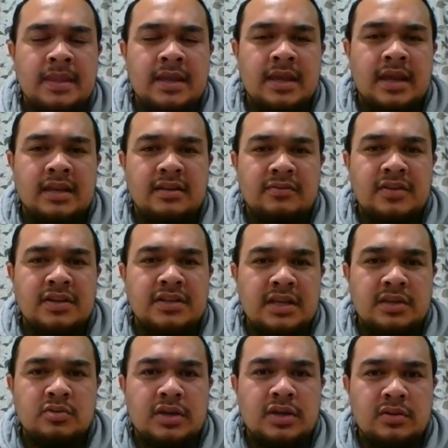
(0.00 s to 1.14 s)
and the things that
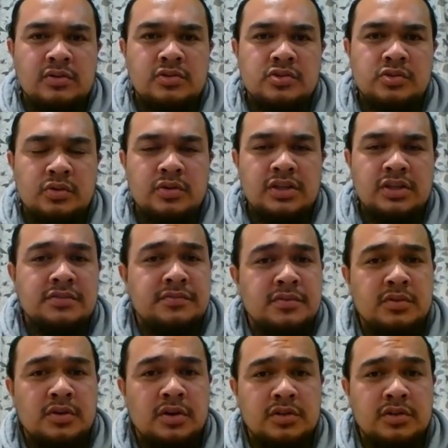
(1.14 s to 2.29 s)
you can control is, if you've
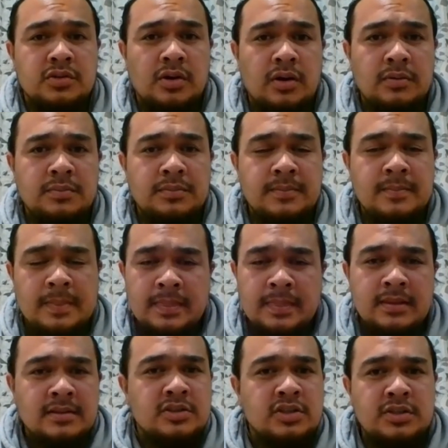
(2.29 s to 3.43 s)
got a job,
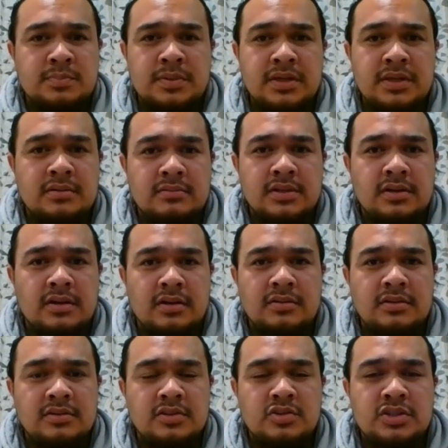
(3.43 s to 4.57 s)
just be,
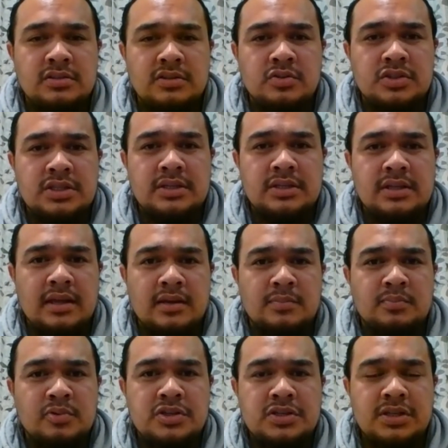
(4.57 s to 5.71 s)
use it and
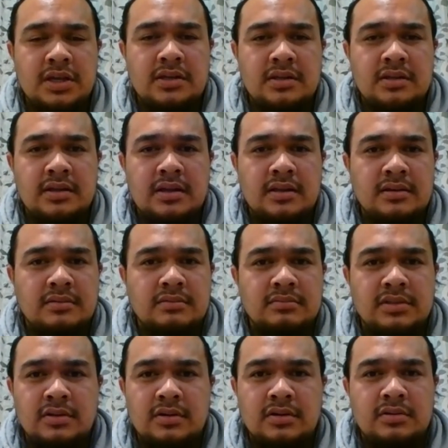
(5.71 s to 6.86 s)
appreciate it, and
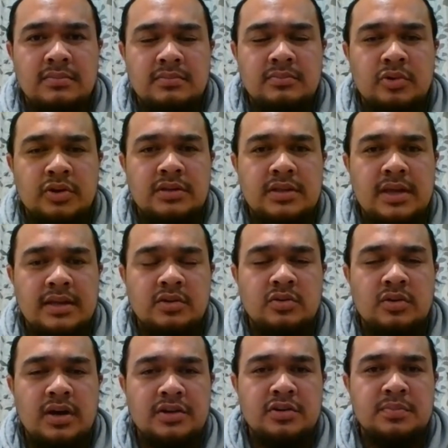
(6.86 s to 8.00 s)
work at your
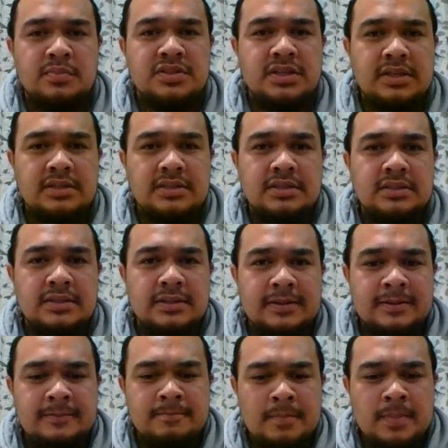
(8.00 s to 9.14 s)
100%.
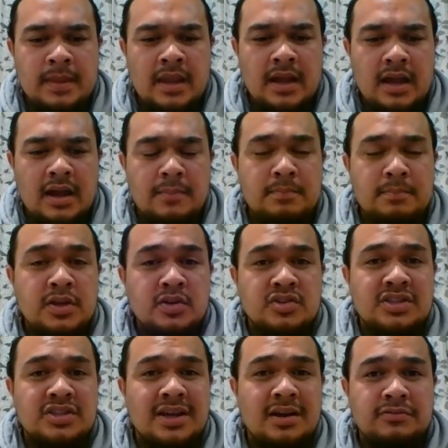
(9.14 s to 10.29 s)
Be
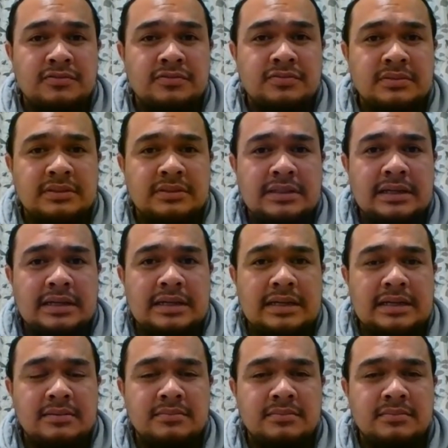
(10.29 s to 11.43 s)
yourself.
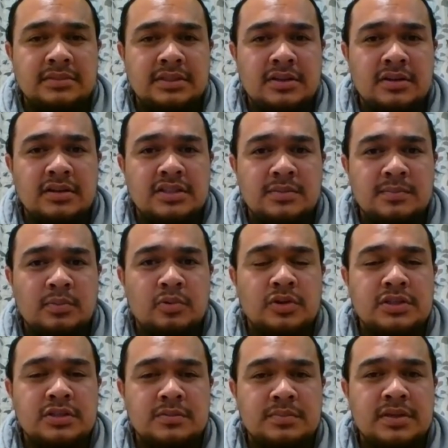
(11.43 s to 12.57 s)
You know, it's important
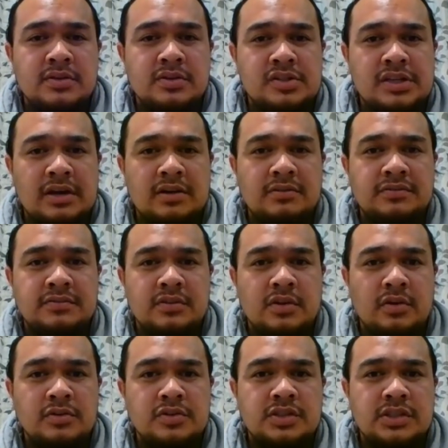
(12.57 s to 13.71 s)
to be yourself.
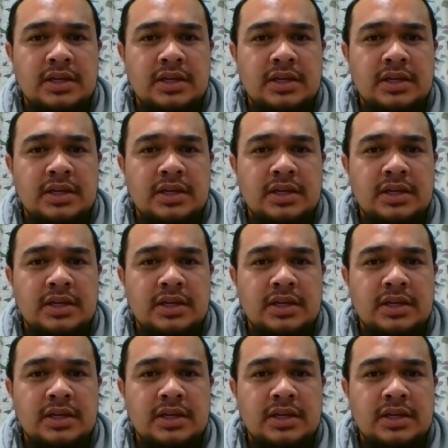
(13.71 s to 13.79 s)
Don't